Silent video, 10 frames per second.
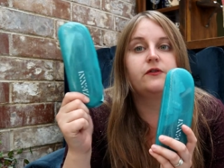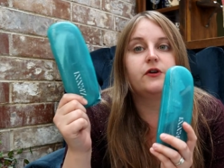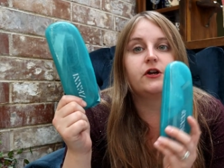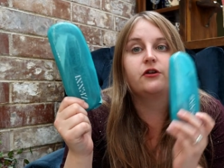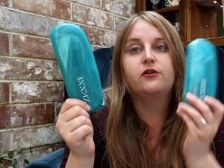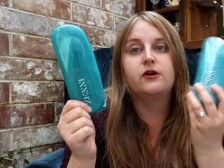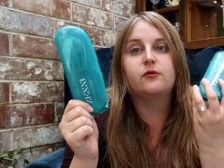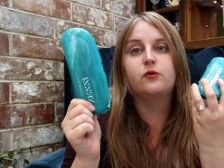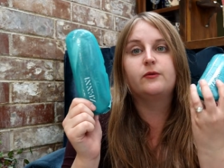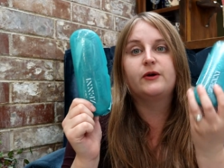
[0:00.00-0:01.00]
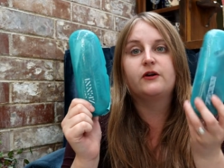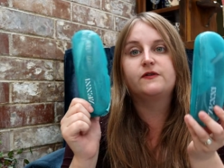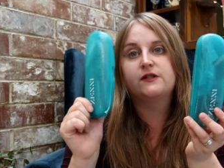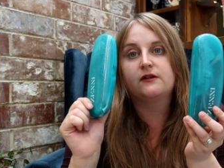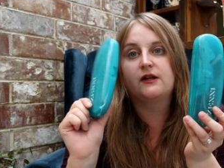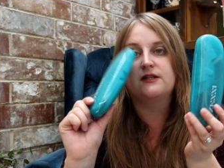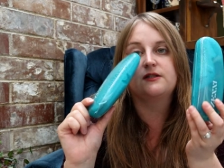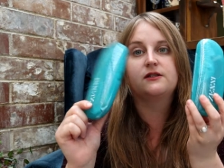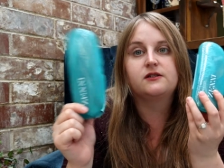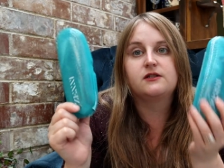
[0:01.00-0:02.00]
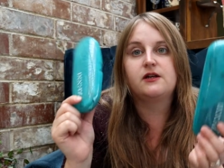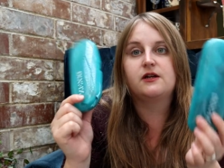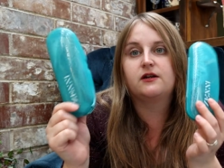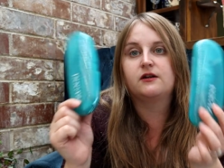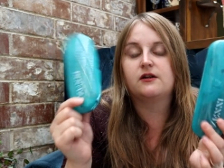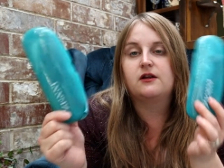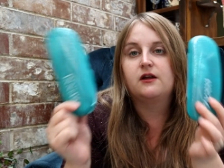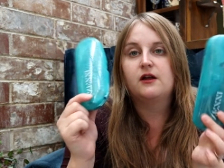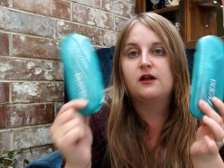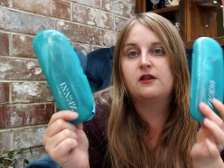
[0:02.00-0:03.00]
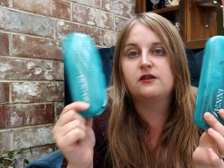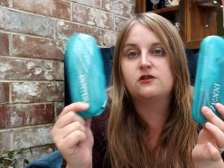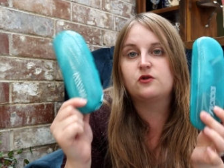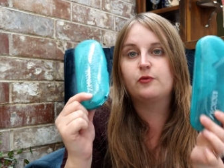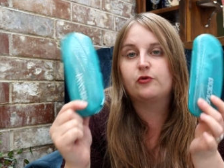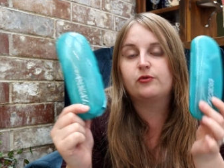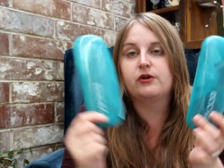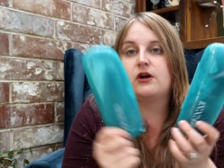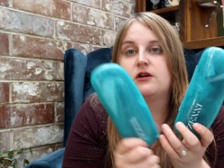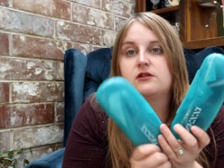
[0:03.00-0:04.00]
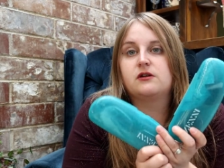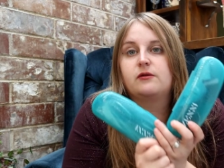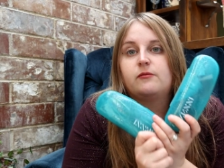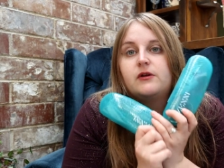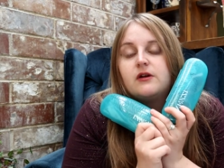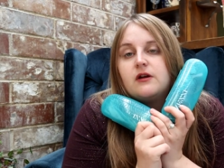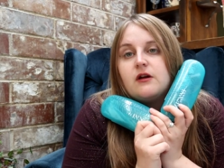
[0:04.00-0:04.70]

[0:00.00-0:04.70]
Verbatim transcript: of regular and one pair of sunglasses and these are both really awesome.